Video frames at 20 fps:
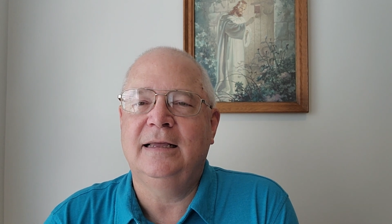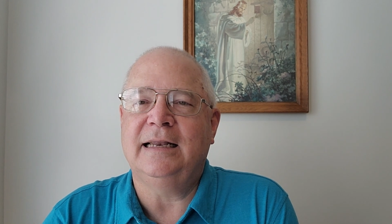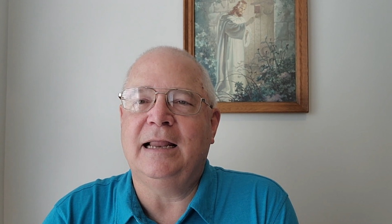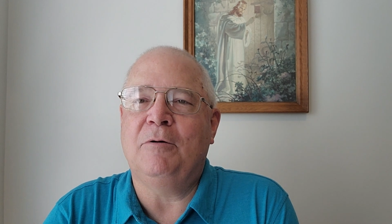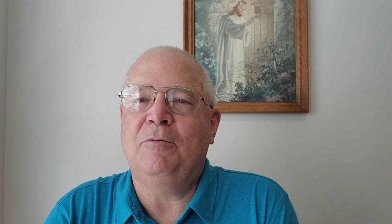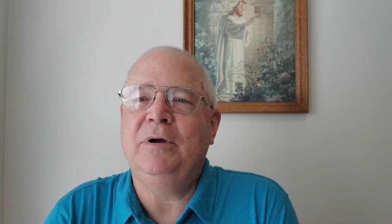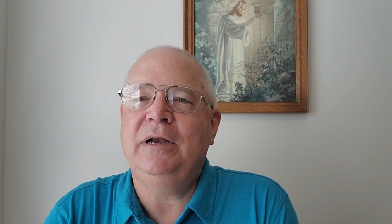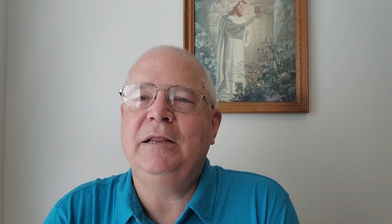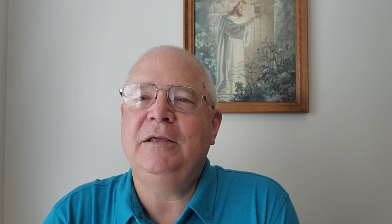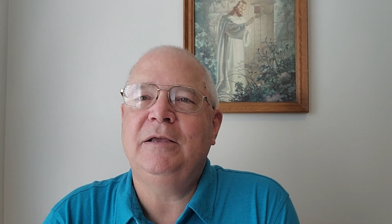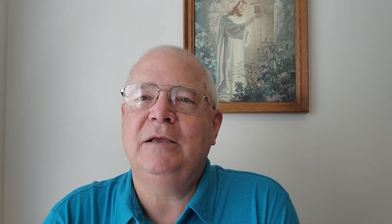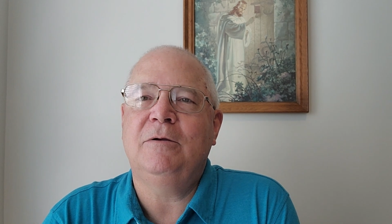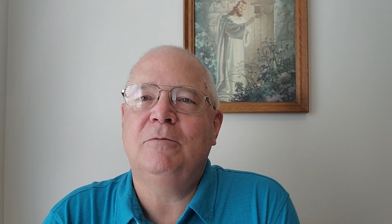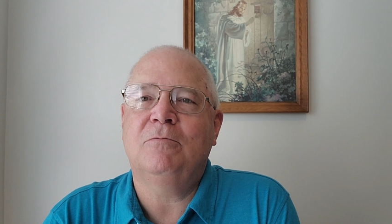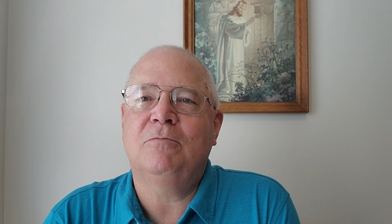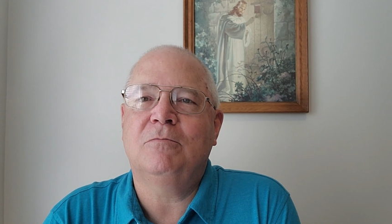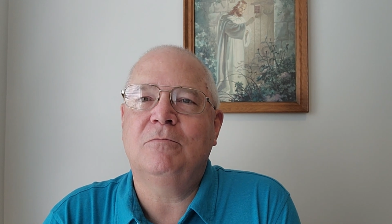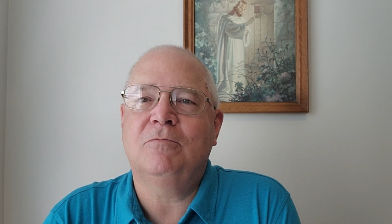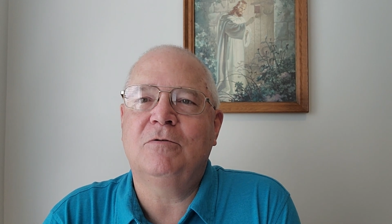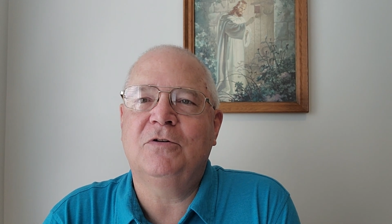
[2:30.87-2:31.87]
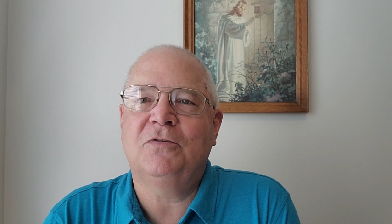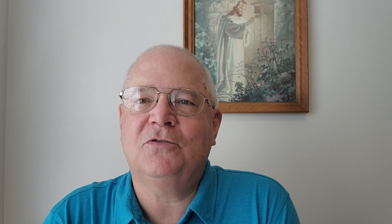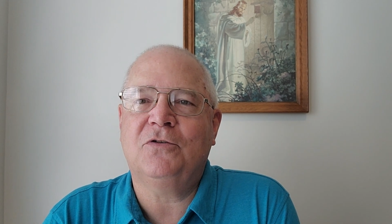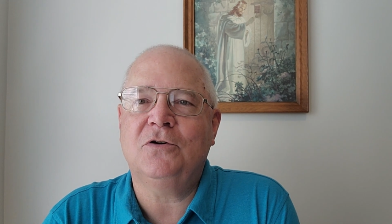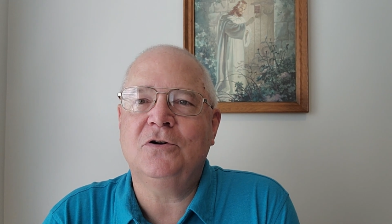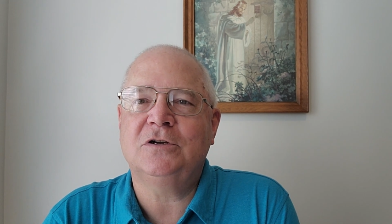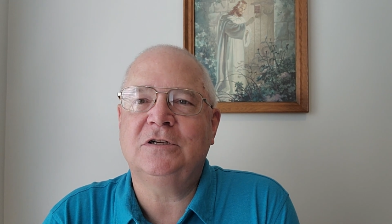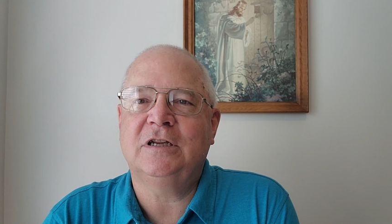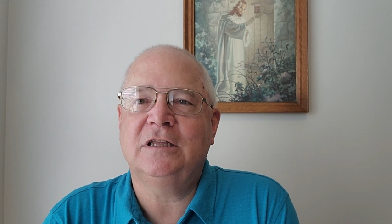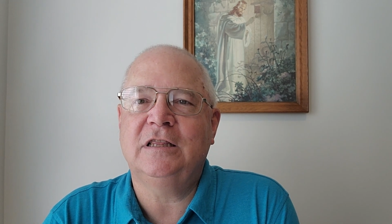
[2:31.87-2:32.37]
Now, when he
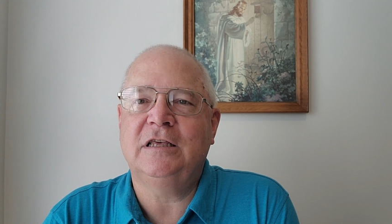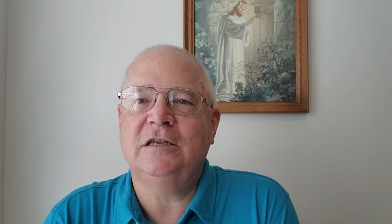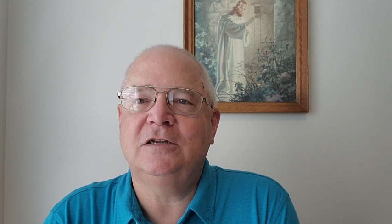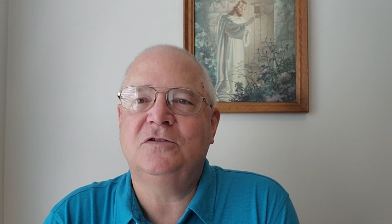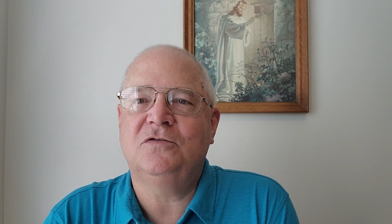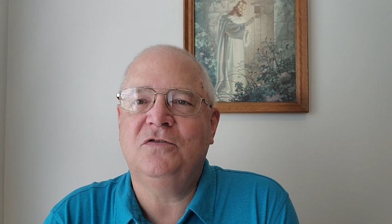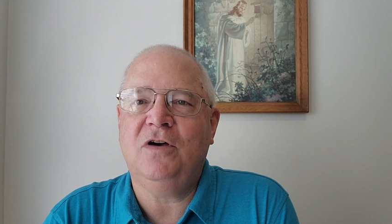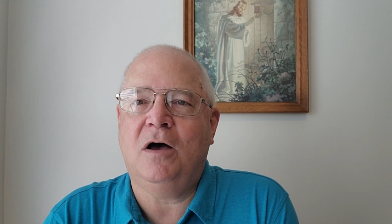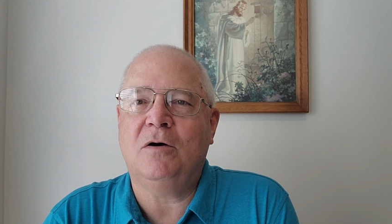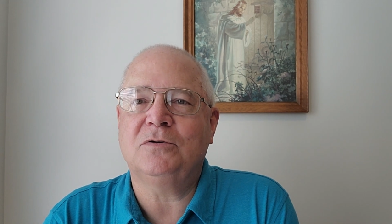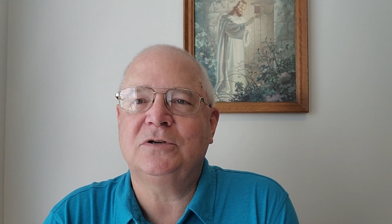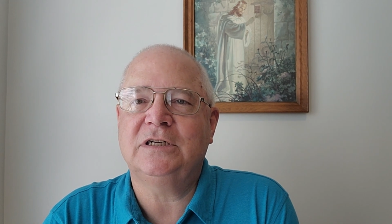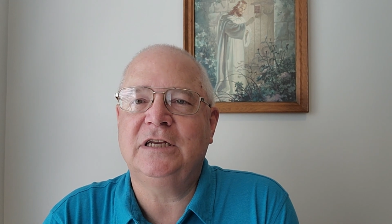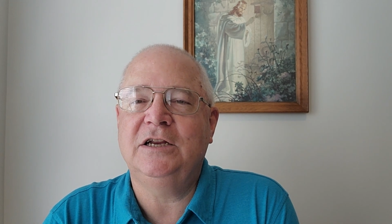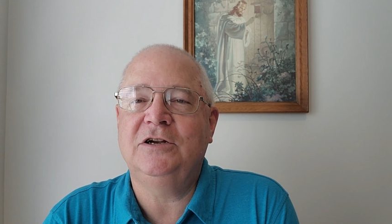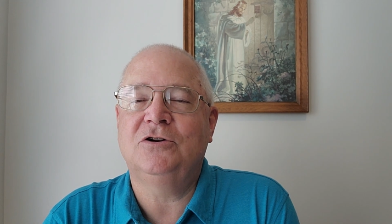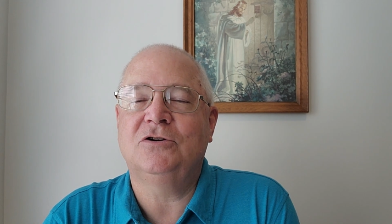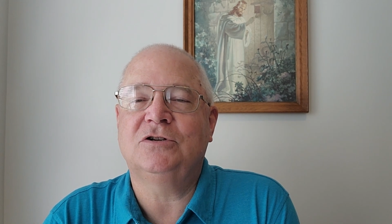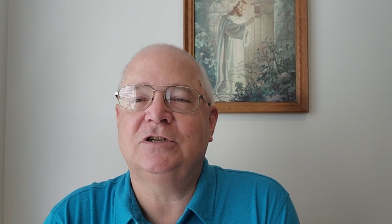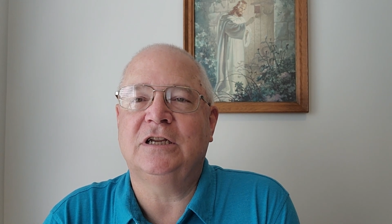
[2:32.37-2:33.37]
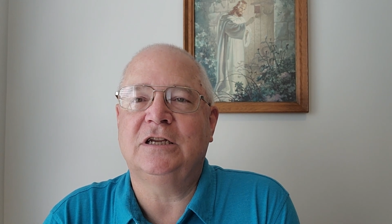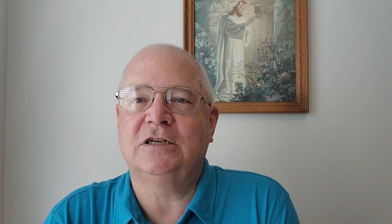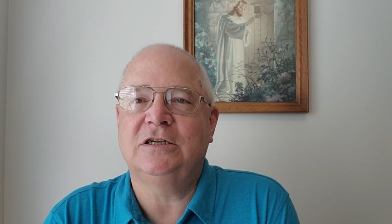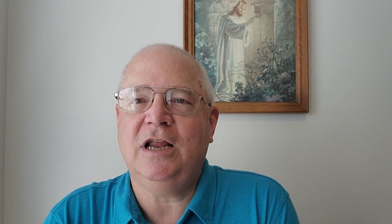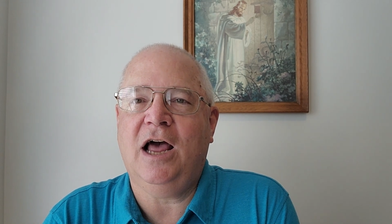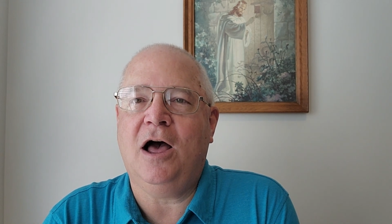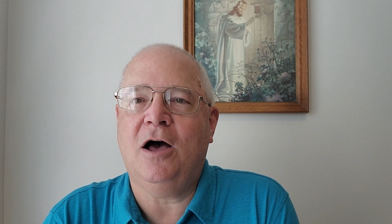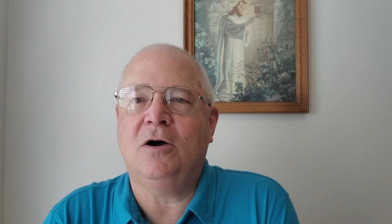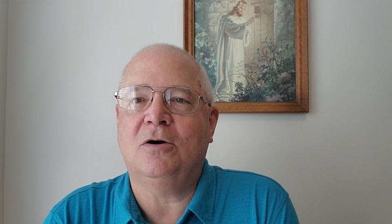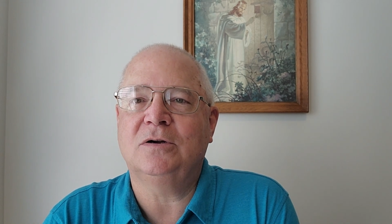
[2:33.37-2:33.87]
refers to these false teachers as
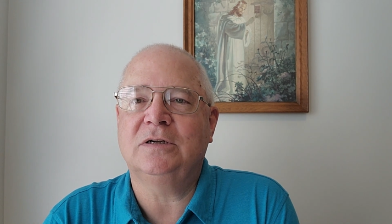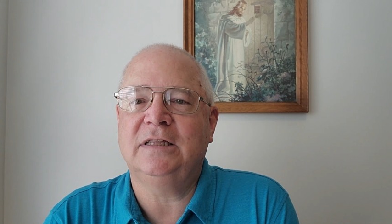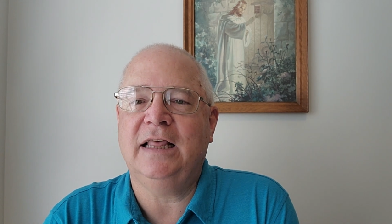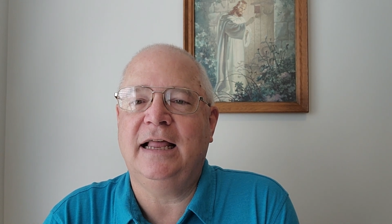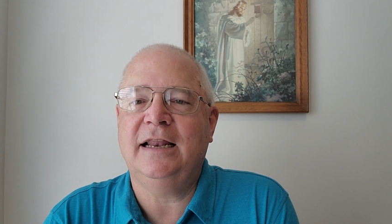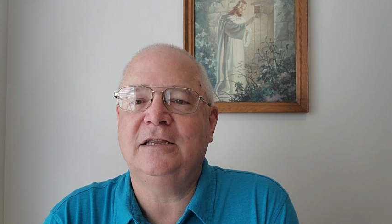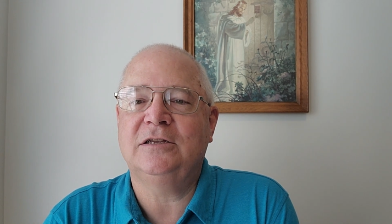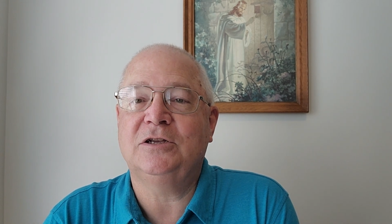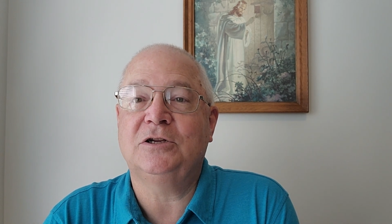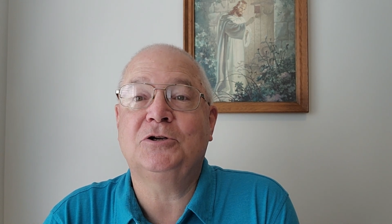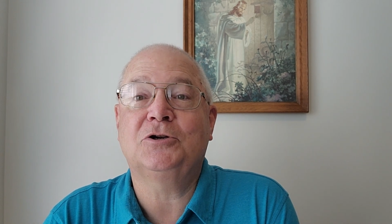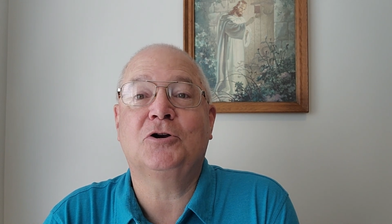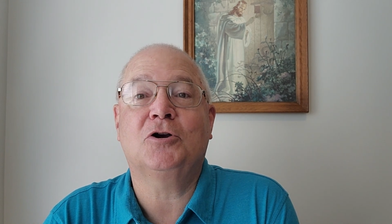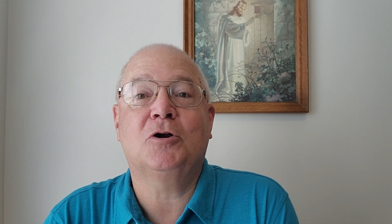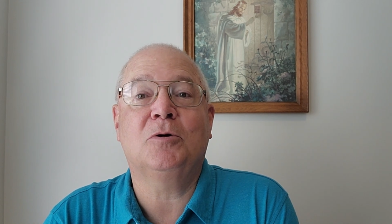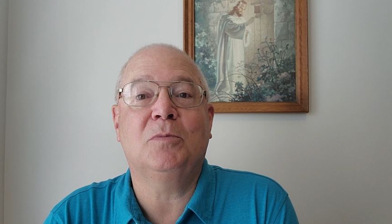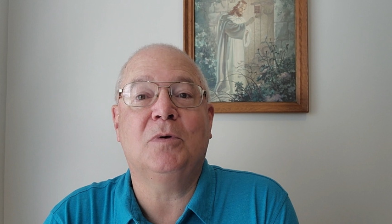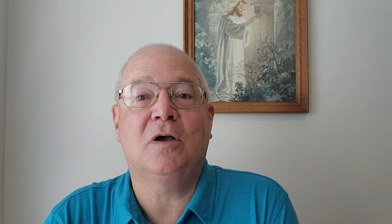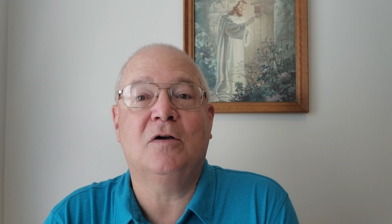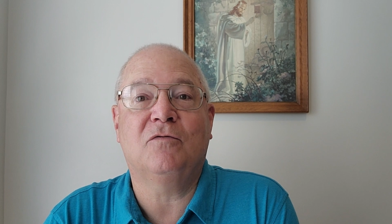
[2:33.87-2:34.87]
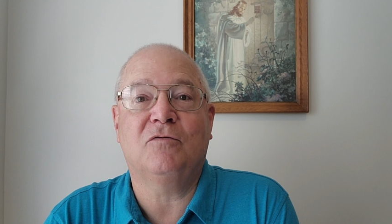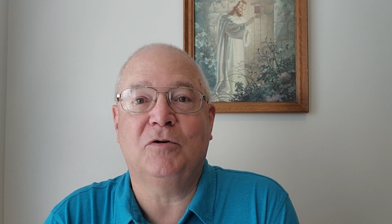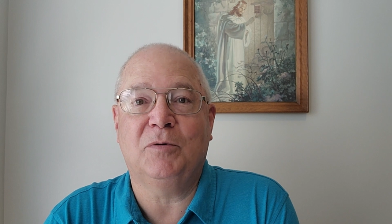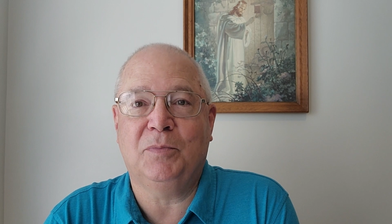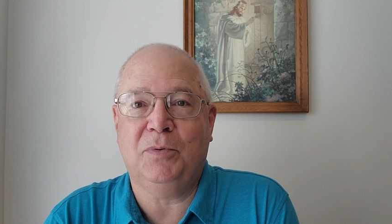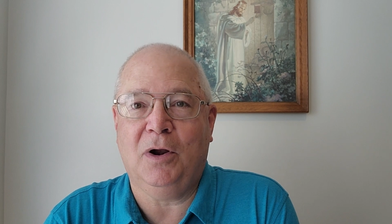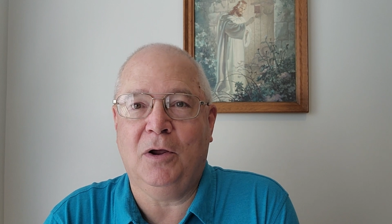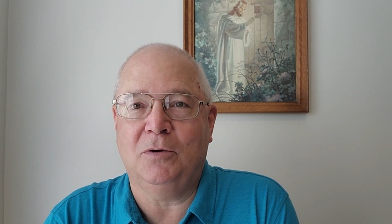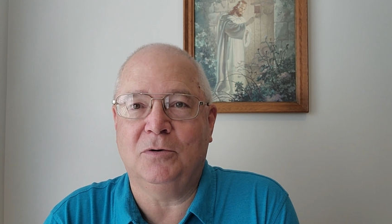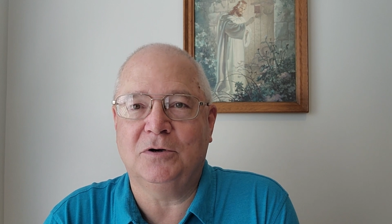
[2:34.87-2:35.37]
dogs, that is a term of
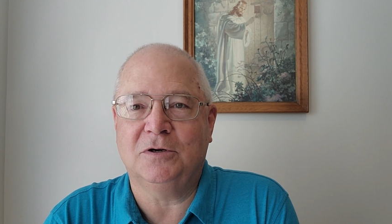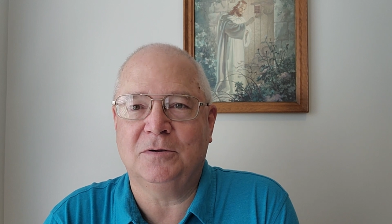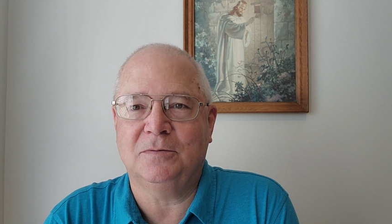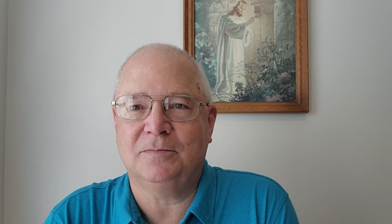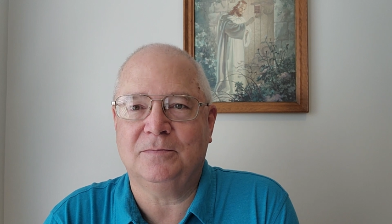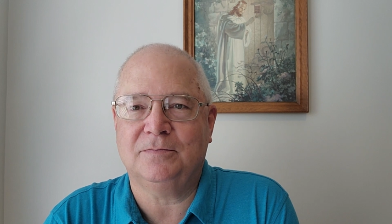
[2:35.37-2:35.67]
reproach.